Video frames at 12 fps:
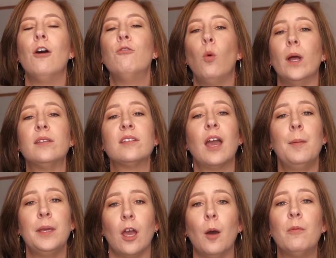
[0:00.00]
of what's
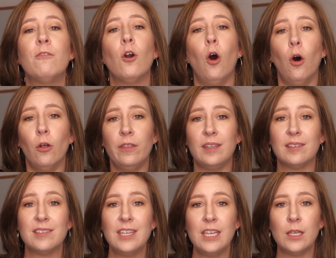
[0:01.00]
coming up for all
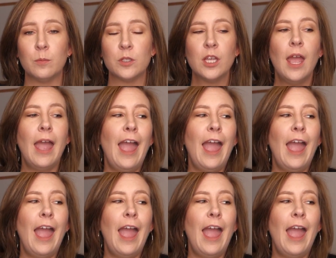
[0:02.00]
these teams,